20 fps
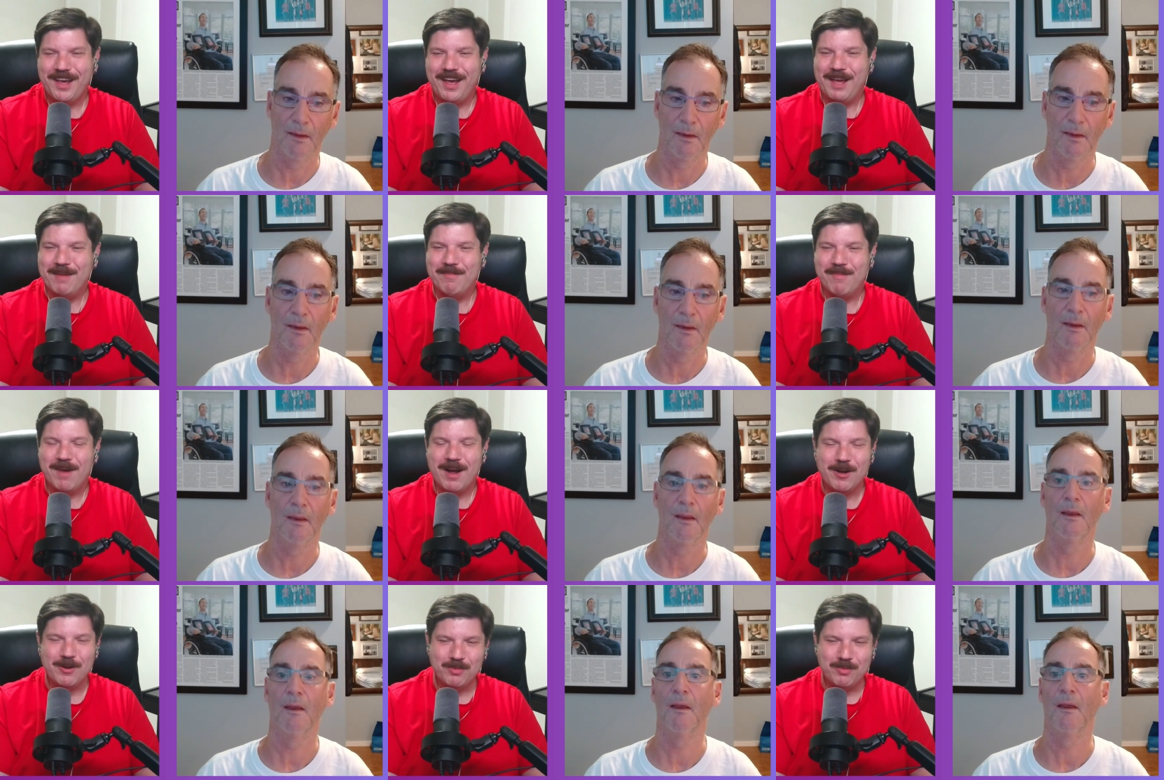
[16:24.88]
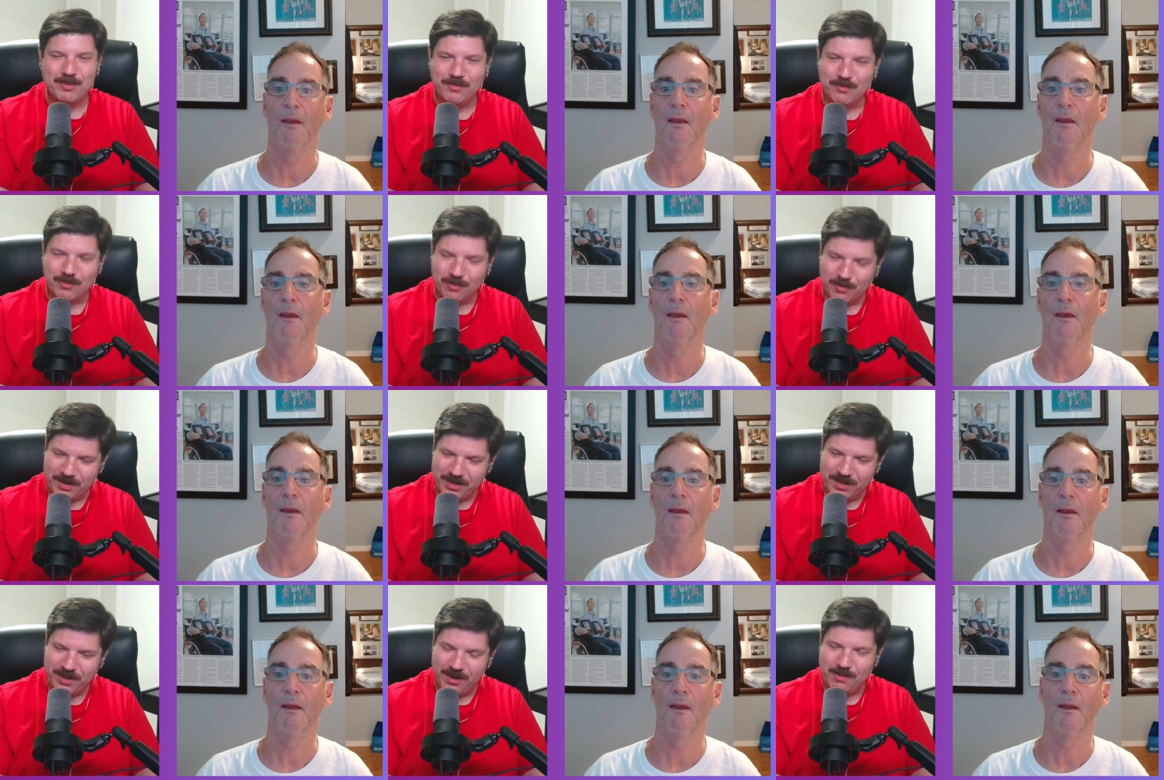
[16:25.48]
Speaker 1: And, Michael,
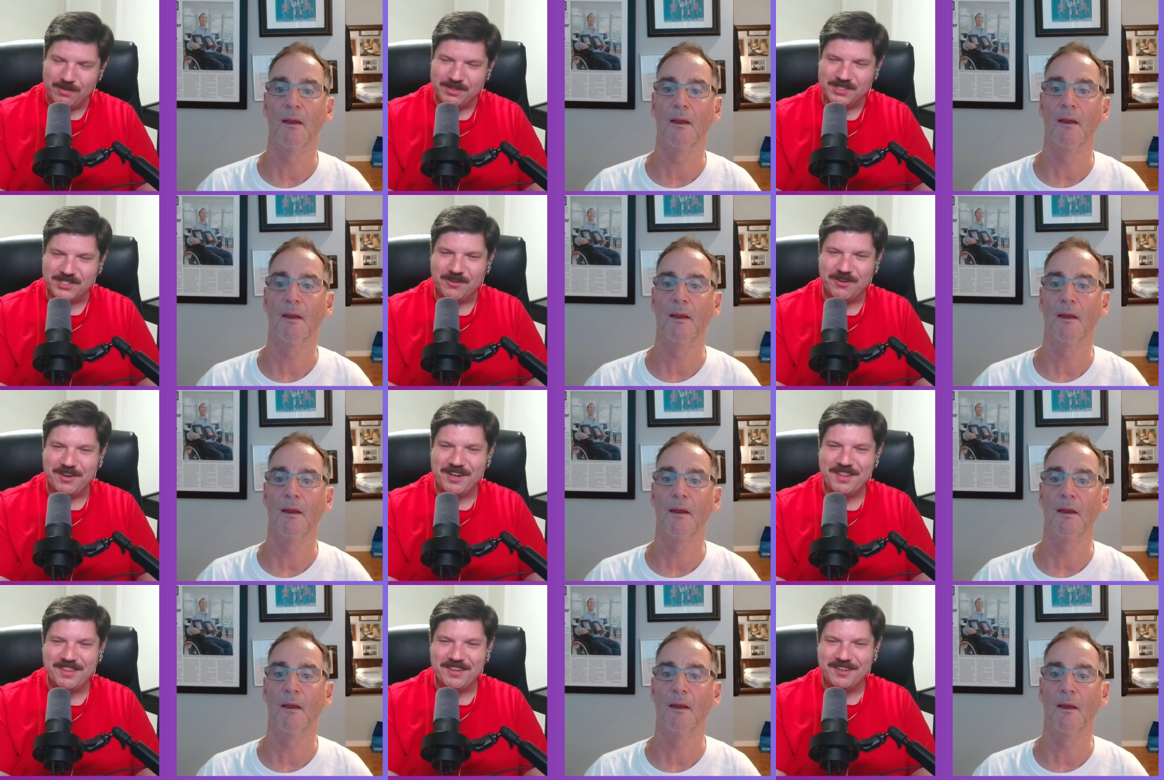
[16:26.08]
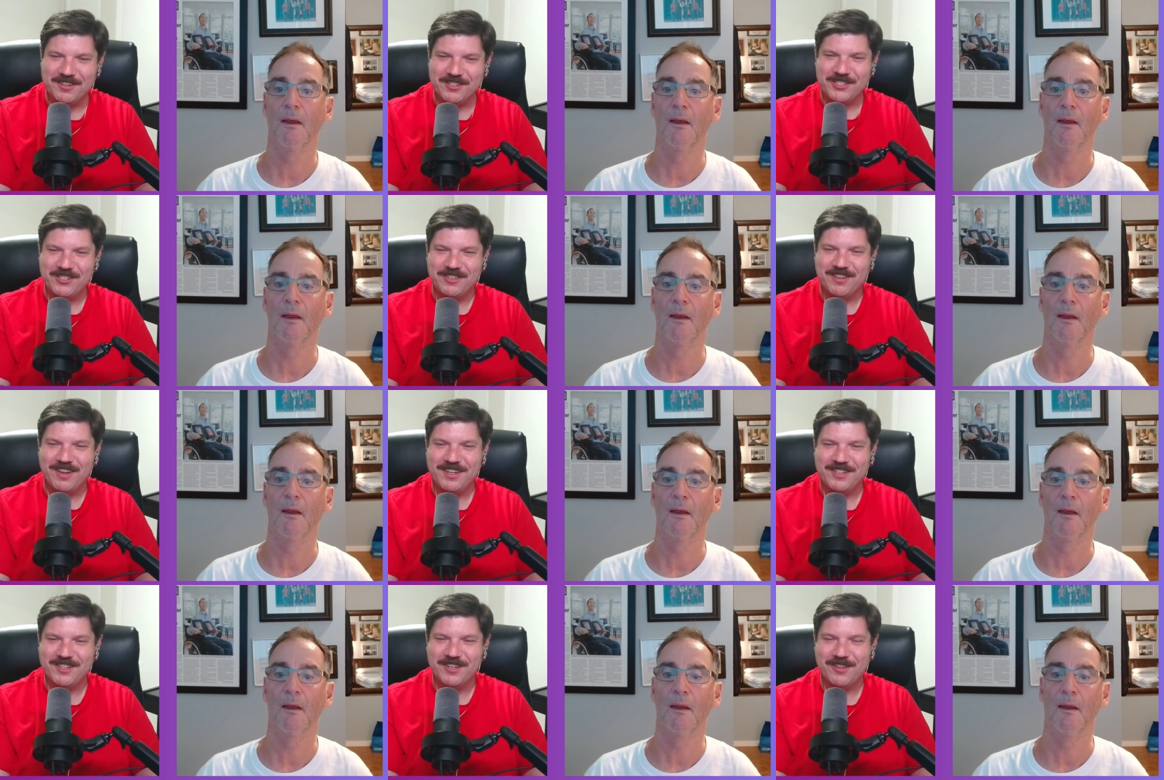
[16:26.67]
before we go, is there anything else
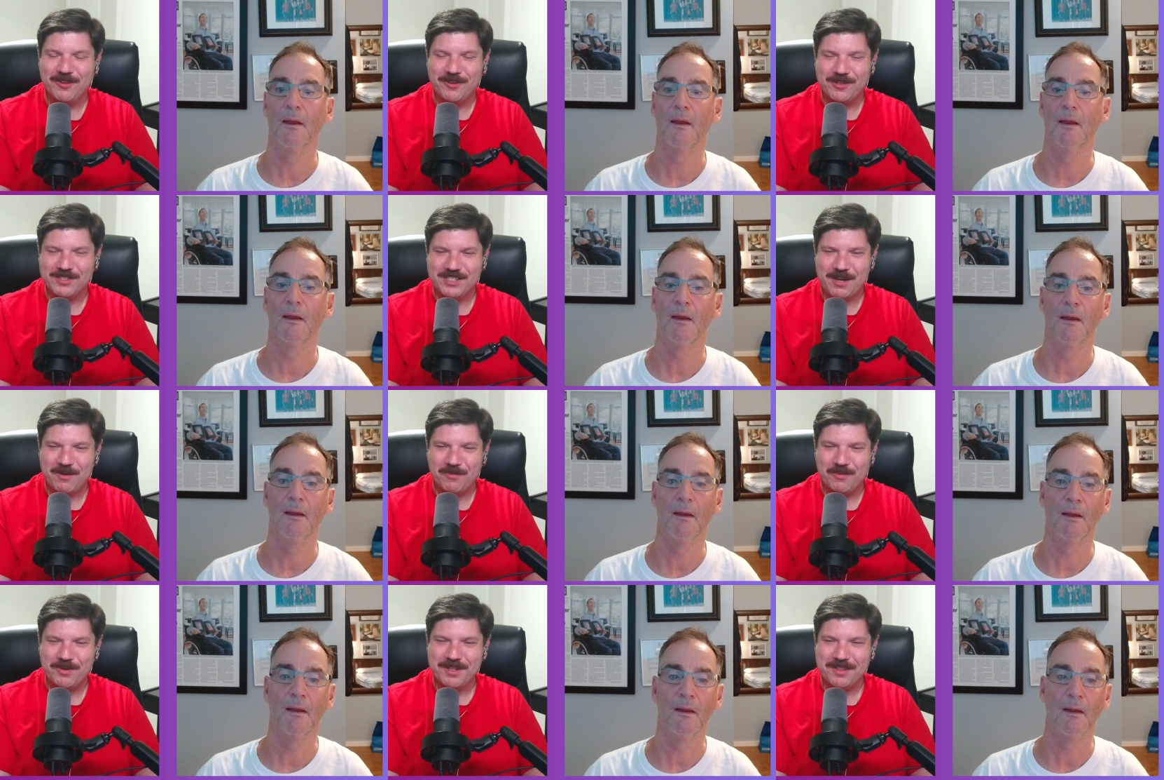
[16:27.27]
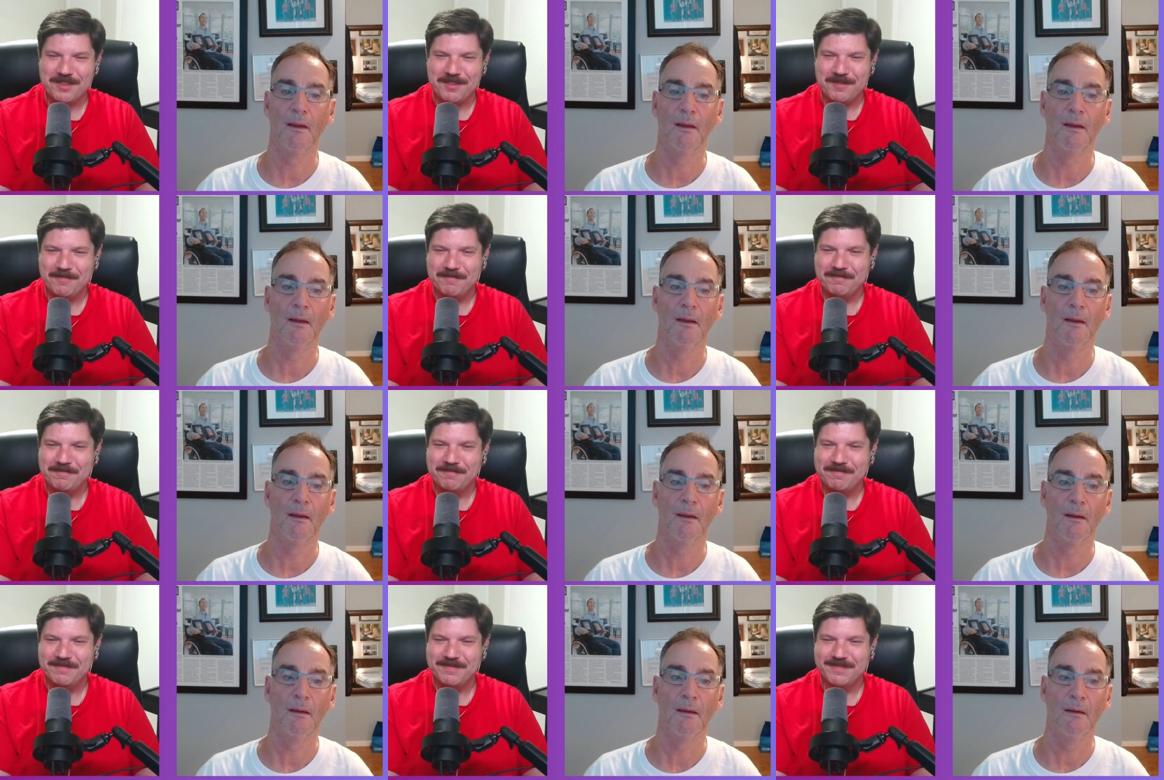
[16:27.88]
you'd like to close out with?
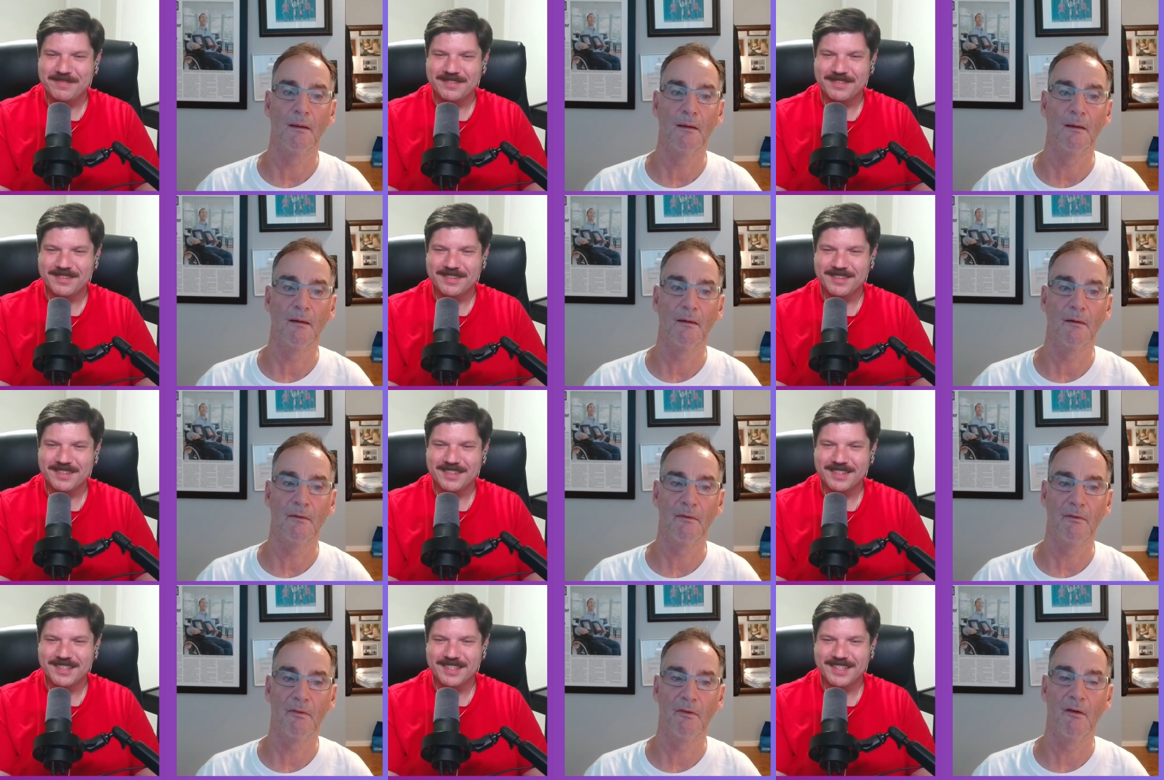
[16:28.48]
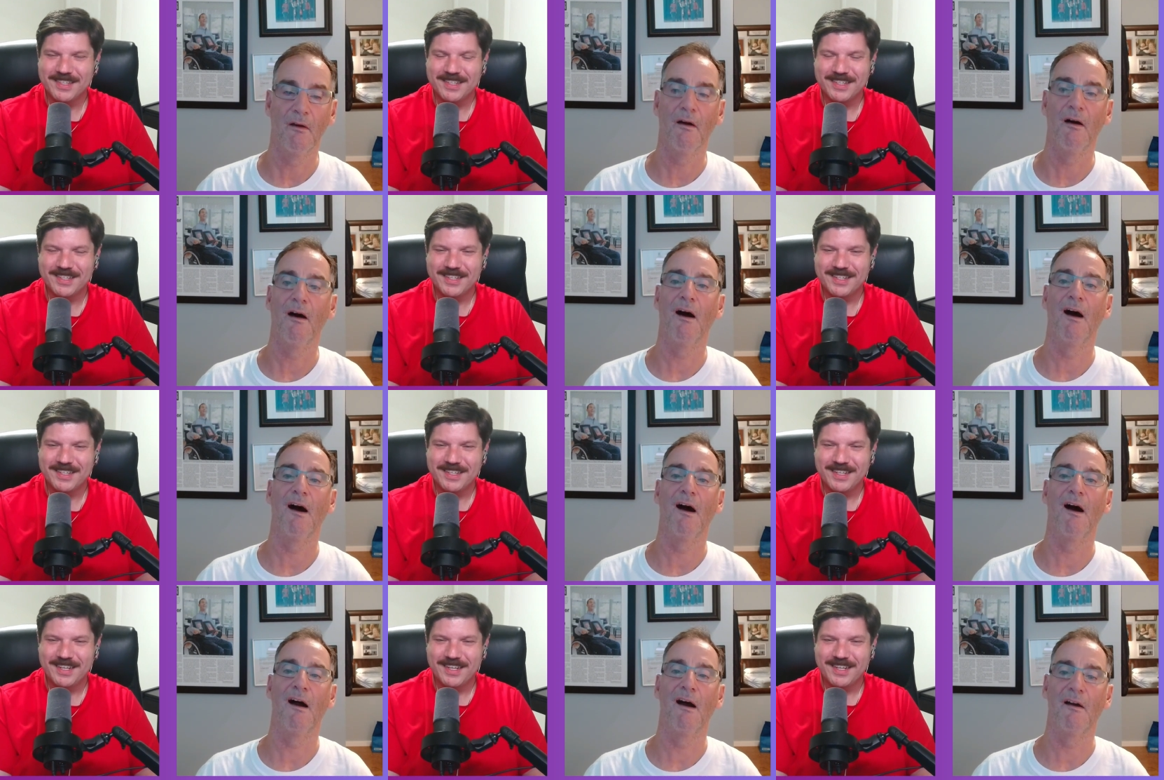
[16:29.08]

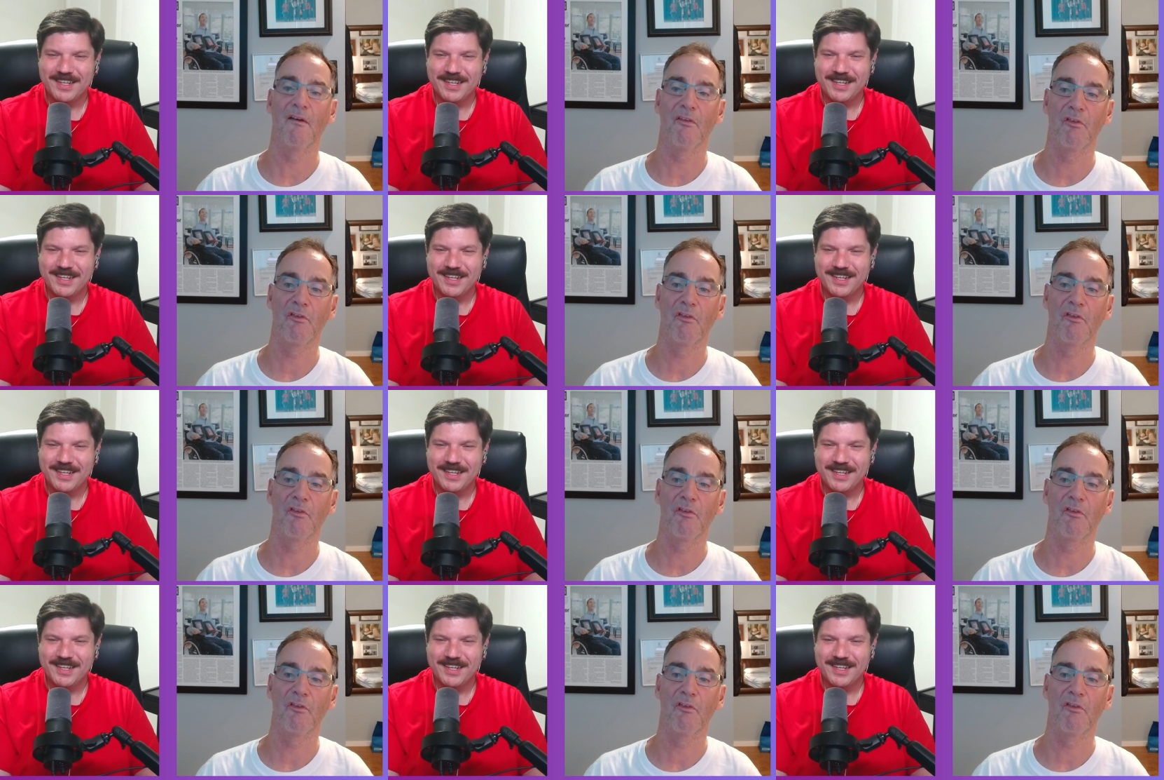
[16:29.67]
Speaker 2: No, I